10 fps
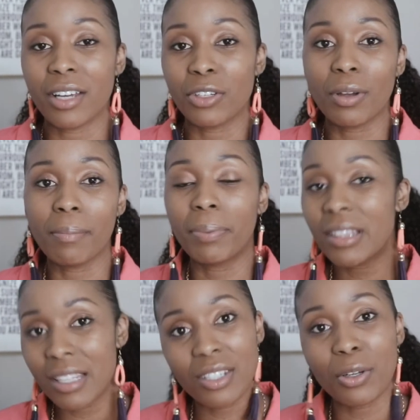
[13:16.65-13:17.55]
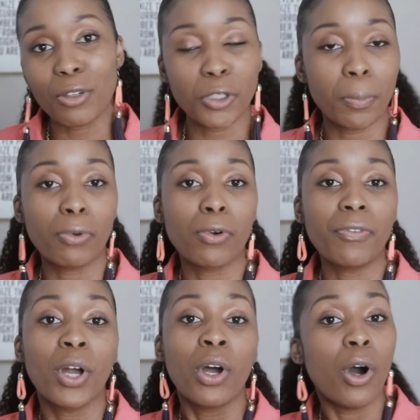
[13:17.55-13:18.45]
Now you can put this social
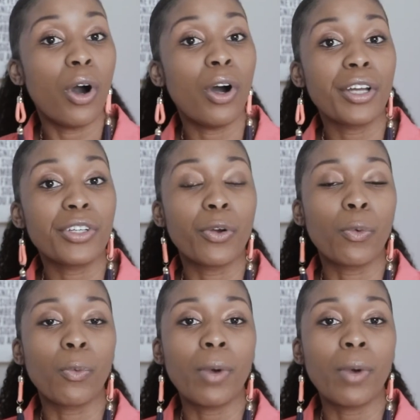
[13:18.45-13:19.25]
proof on your